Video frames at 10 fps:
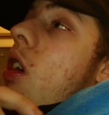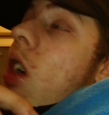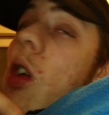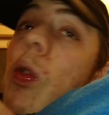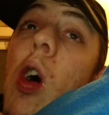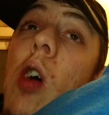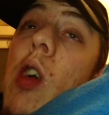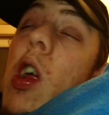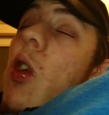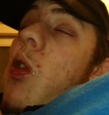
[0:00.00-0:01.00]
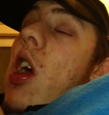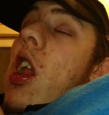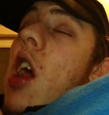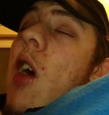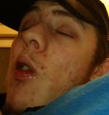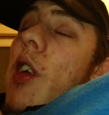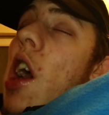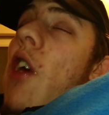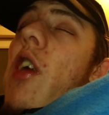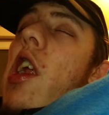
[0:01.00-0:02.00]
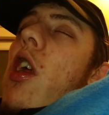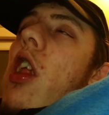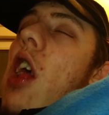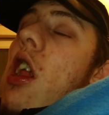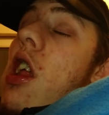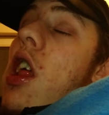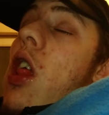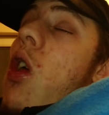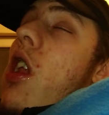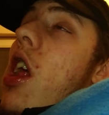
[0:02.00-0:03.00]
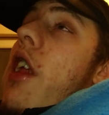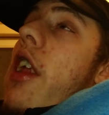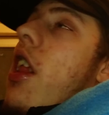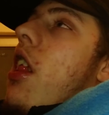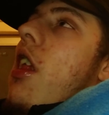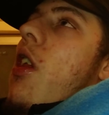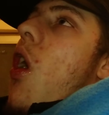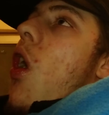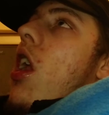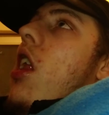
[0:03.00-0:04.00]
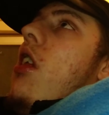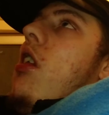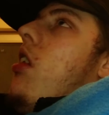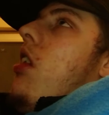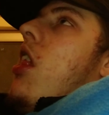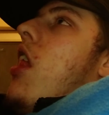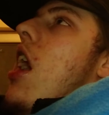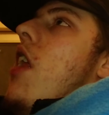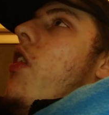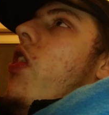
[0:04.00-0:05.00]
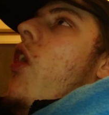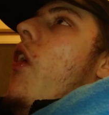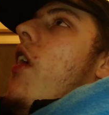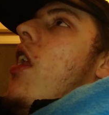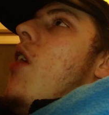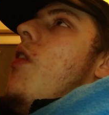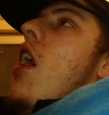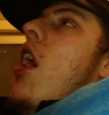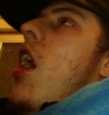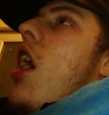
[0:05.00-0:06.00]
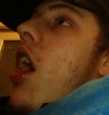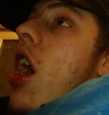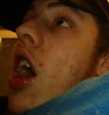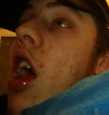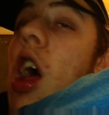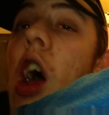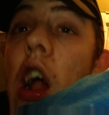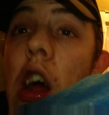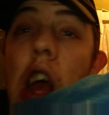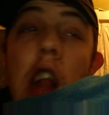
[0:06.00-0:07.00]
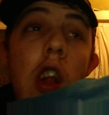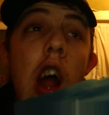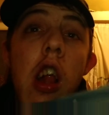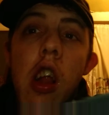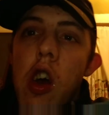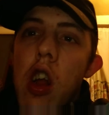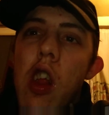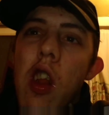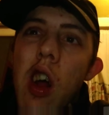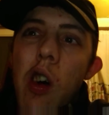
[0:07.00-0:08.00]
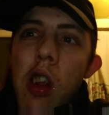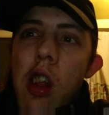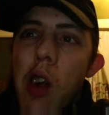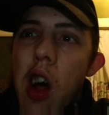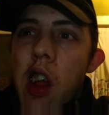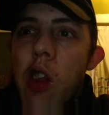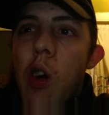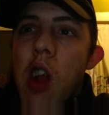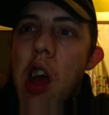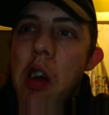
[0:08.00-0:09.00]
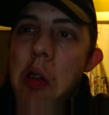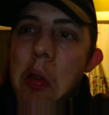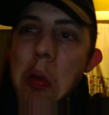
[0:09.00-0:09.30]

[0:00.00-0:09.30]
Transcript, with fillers: What's the point of me spending time with my girlfriend on a Saturday and Sunday and then she's not only saying nothing to me? And I kept on asking her, she's also like this all day.